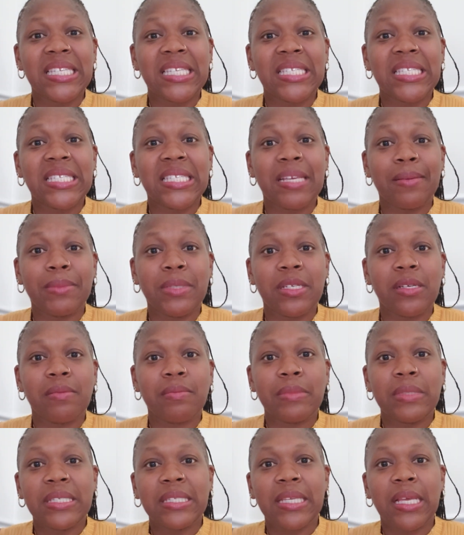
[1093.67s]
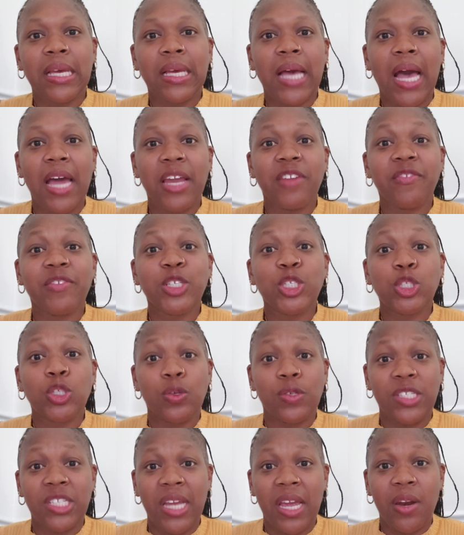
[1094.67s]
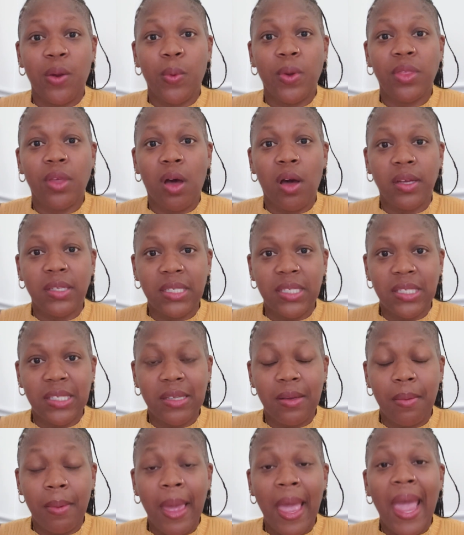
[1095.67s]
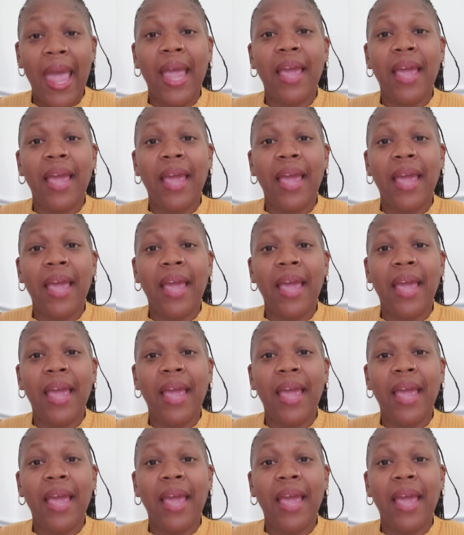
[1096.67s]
symptoms kind of associated with autism,